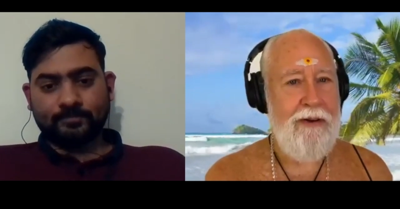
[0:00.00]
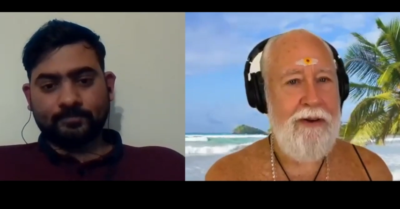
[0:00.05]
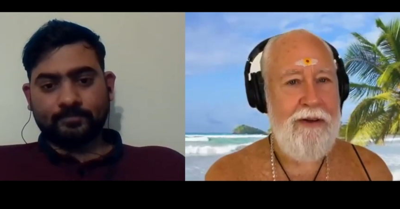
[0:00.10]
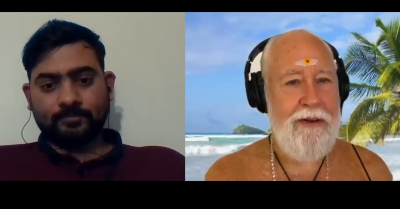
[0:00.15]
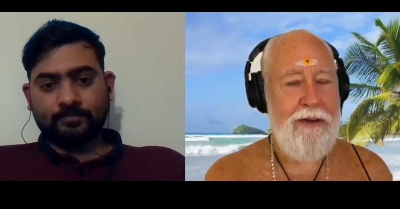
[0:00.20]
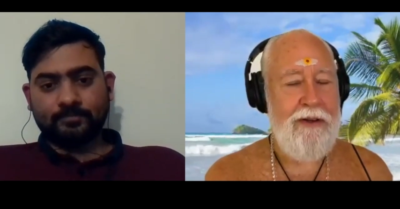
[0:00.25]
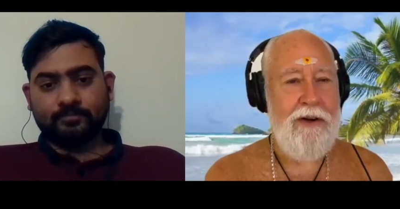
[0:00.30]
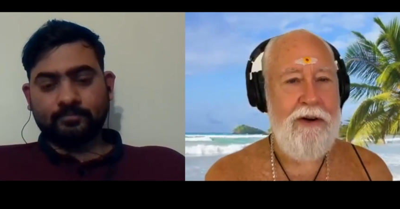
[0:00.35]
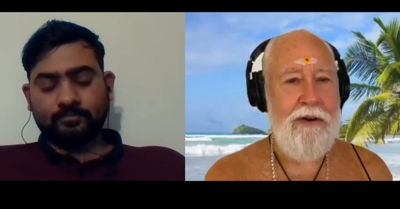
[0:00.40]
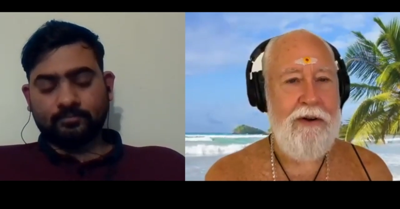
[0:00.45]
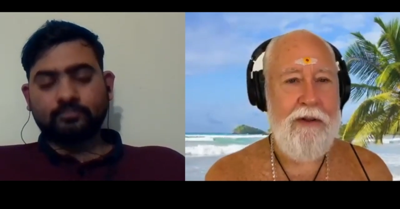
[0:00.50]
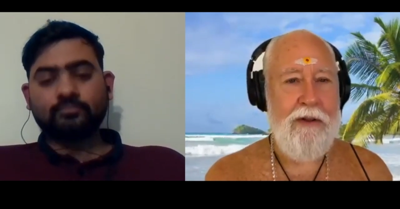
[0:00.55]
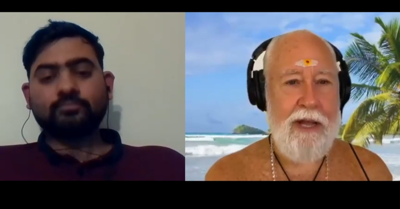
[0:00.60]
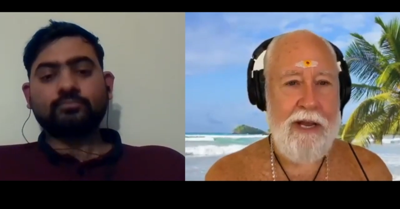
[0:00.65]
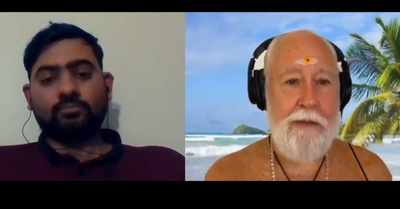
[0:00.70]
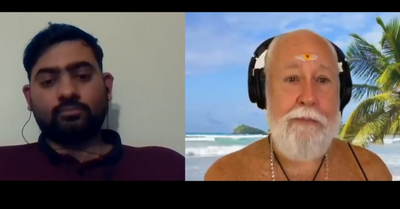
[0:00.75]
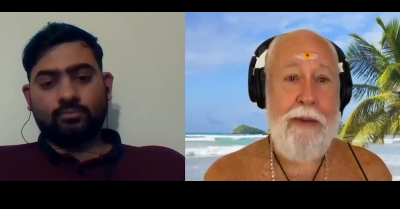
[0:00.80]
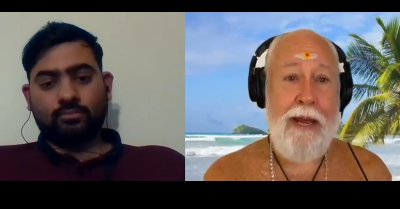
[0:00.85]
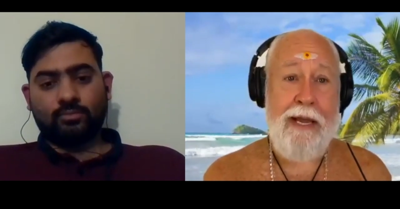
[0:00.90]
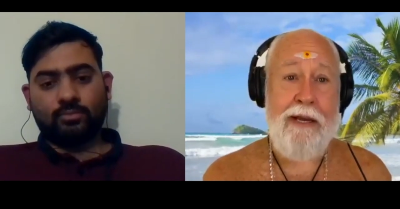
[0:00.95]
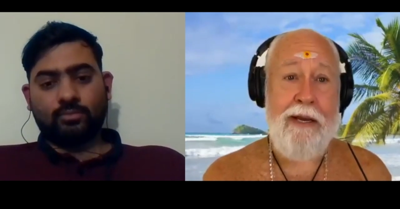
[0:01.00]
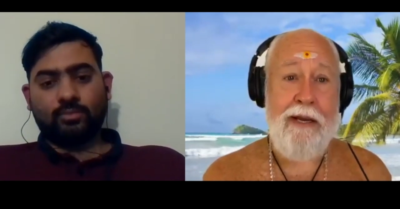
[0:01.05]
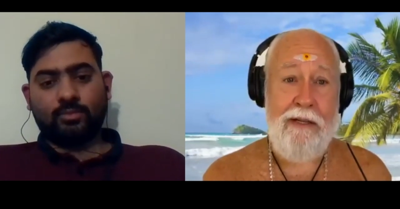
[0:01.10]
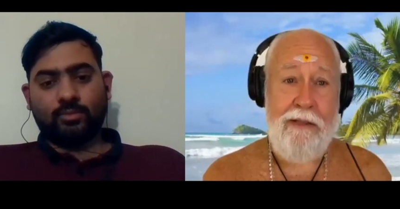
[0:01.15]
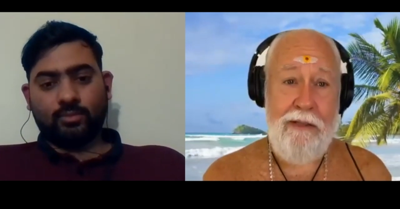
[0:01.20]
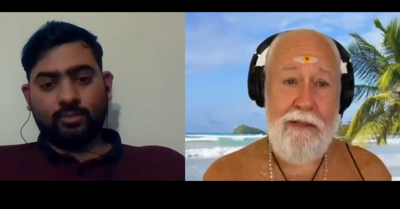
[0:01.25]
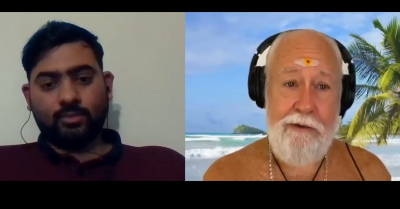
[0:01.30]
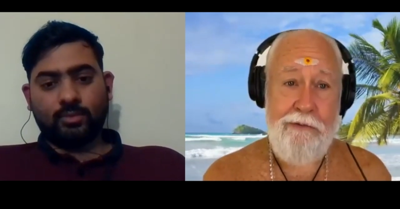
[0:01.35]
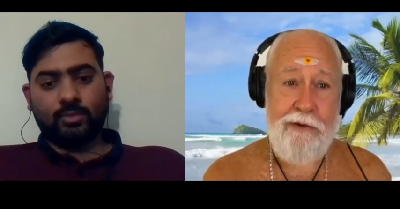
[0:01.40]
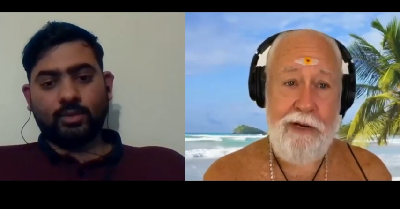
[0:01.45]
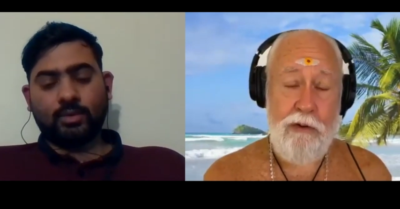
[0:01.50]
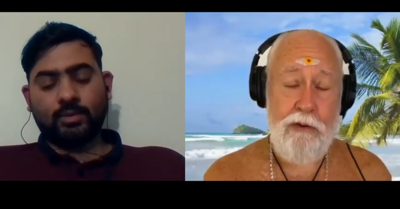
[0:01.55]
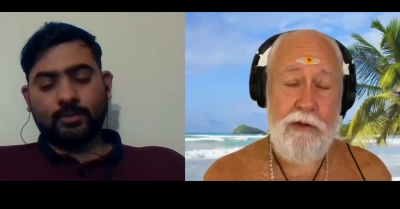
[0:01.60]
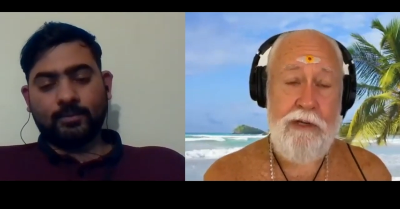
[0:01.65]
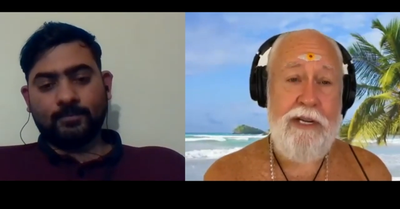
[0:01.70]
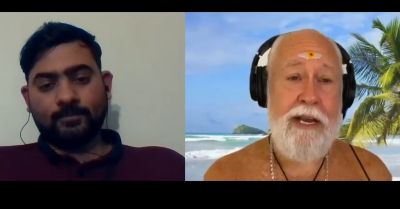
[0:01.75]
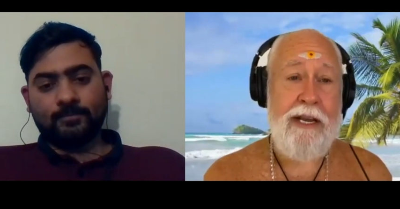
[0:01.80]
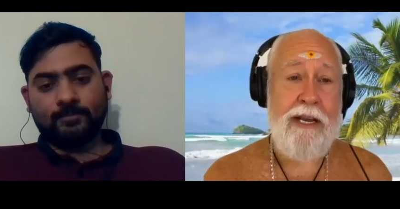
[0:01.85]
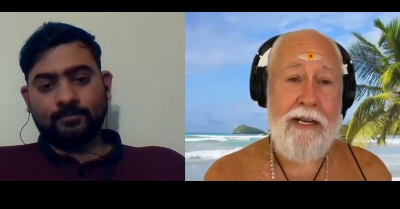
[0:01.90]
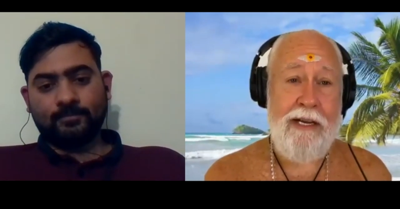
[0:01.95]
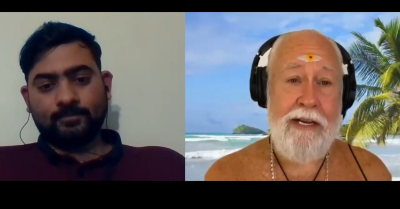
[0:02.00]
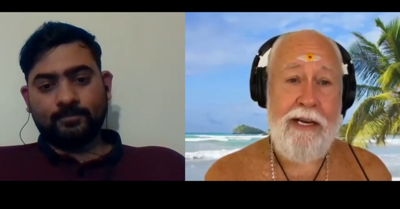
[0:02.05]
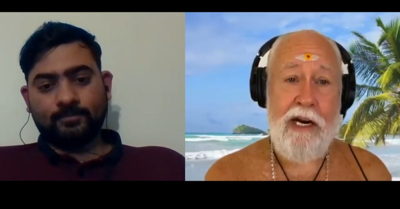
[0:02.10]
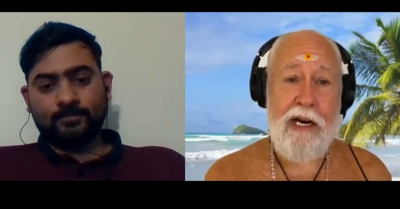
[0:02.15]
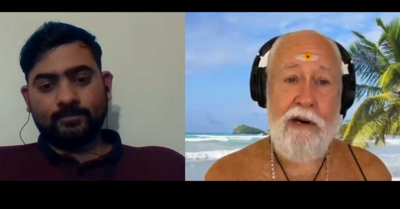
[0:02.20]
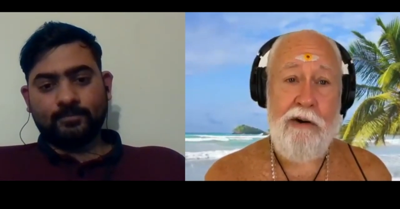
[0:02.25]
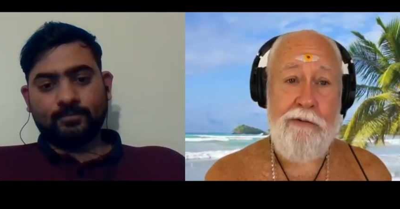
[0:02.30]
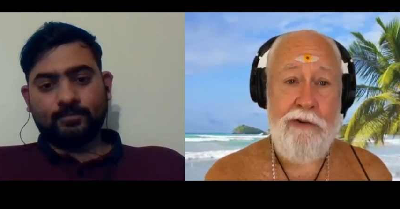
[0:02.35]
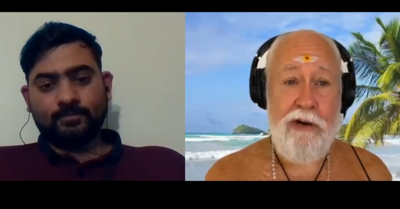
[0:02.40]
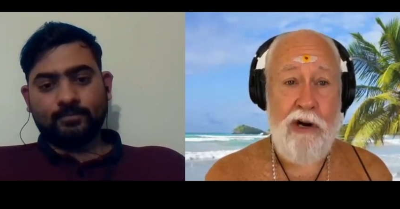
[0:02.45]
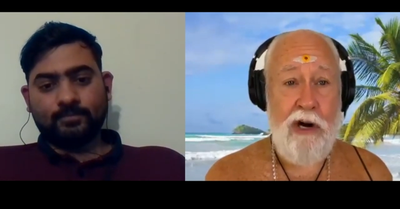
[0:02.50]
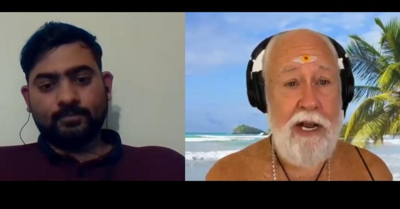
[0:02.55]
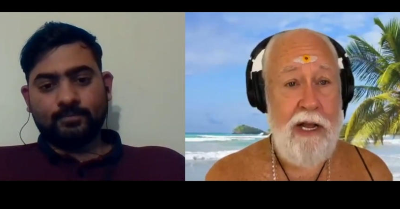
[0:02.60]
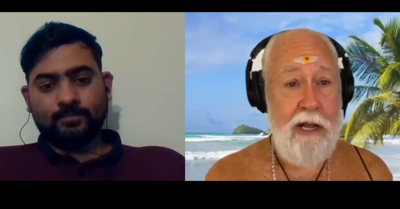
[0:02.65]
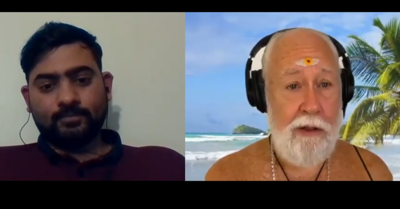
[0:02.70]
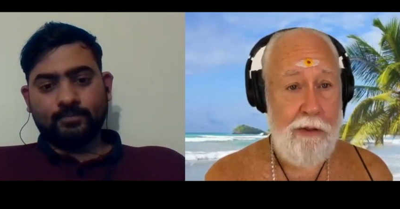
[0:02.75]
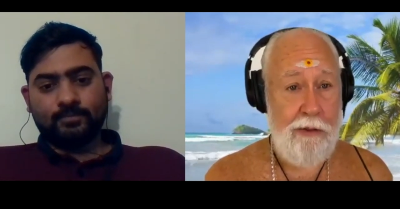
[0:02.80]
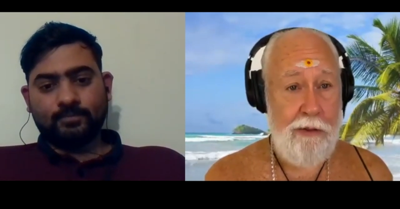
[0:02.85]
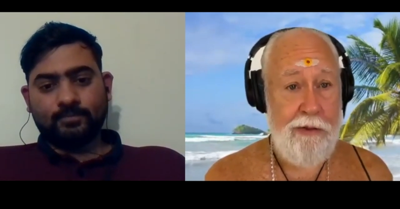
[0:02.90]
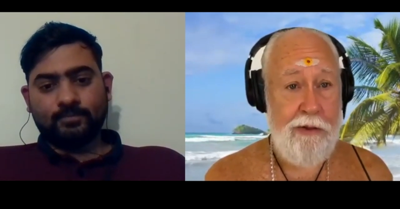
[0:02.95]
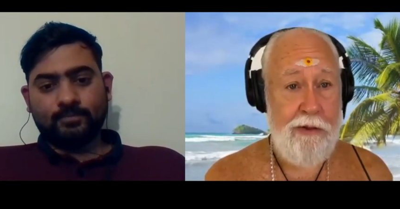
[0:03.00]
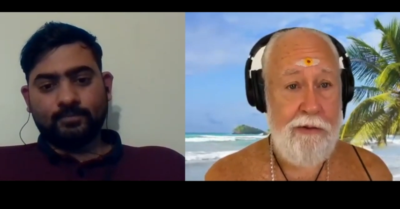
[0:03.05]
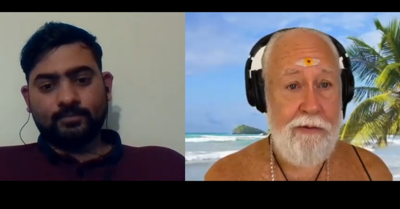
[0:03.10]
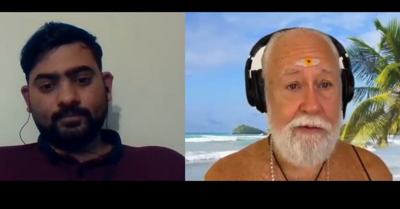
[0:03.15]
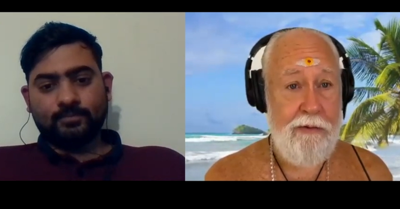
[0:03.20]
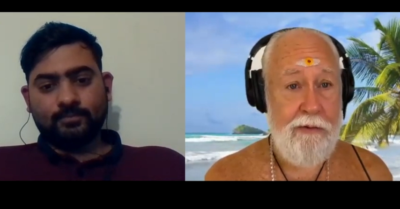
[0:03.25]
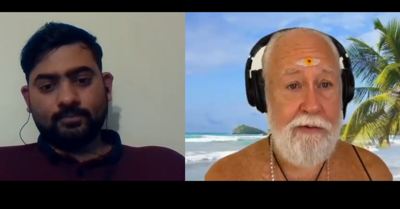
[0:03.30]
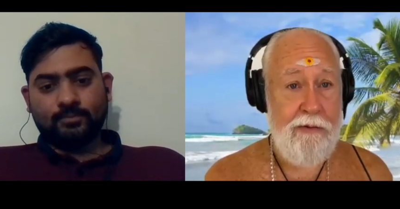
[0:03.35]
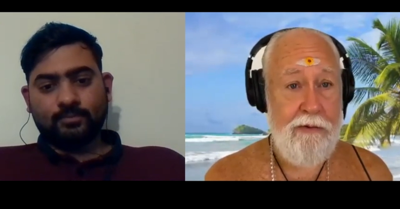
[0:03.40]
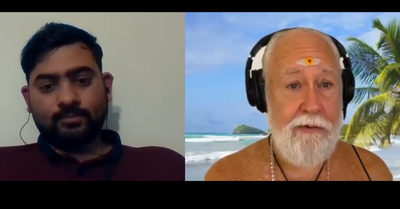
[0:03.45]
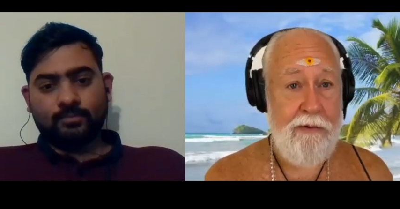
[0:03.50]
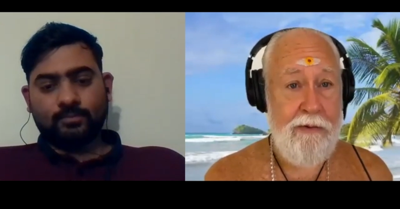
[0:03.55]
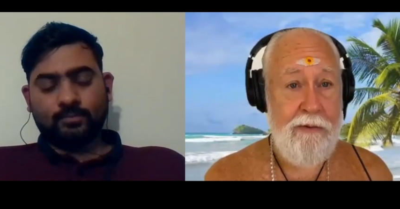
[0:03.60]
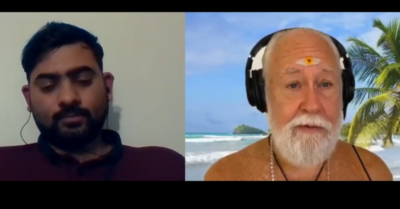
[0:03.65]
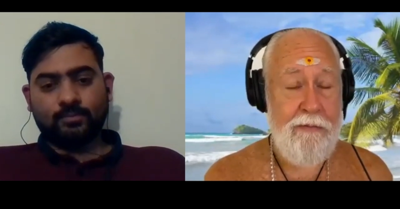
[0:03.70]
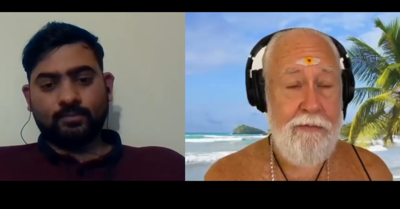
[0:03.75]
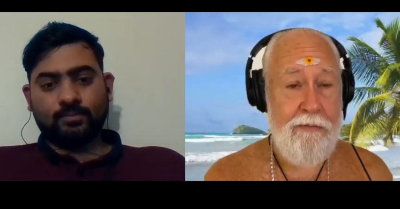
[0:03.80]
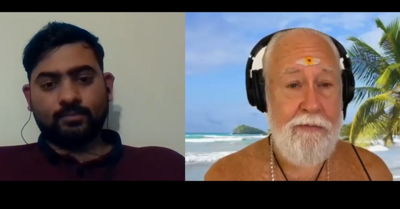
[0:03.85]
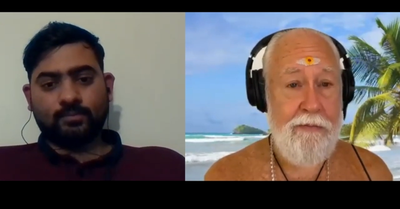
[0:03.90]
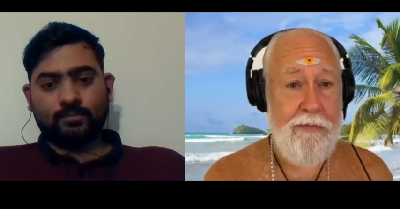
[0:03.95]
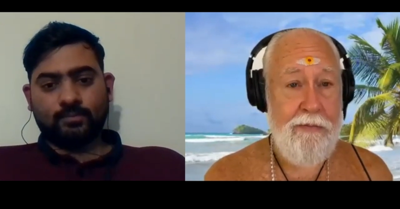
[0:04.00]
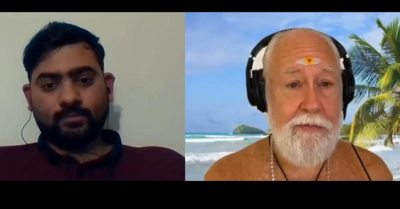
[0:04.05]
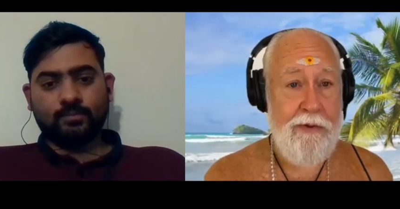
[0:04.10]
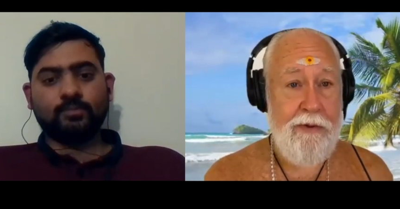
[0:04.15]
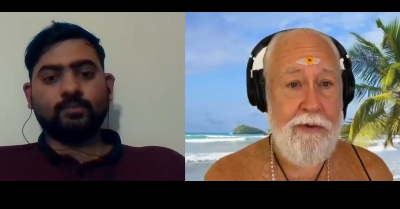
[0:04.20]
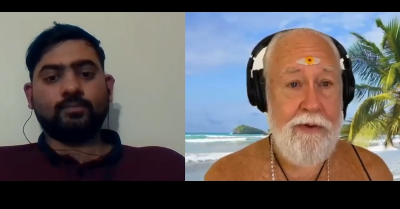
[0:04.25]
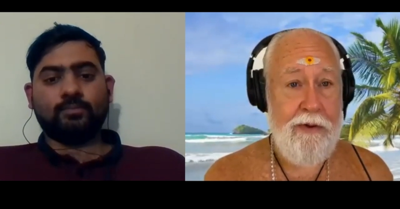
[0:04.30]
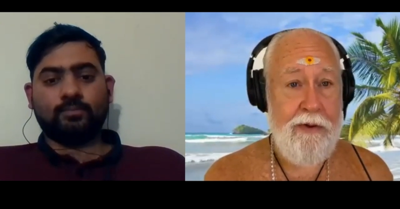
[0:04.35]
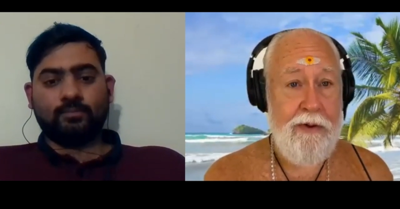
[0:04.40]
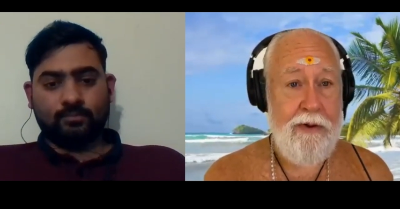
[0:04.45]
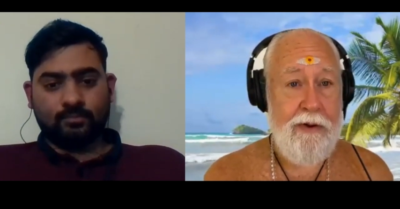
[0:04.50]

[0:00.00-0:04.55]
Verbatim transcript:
Speaker 1: You know, like making a living or taking care of your health Mm.